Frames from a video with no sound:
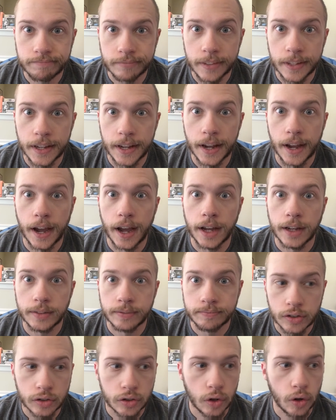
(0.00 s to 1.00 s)
Yeah.
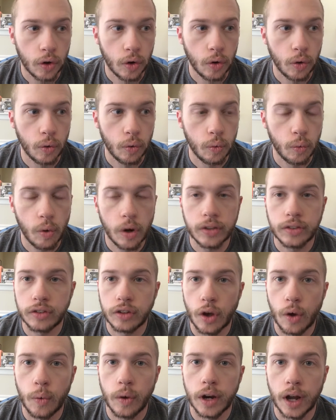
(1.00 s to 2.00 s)
So what's
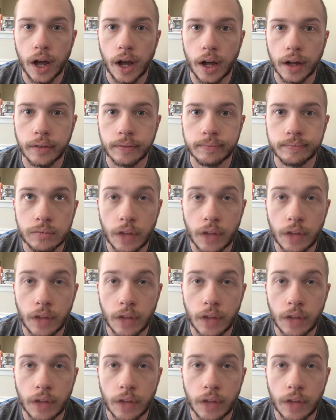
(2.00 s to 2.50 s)
going on?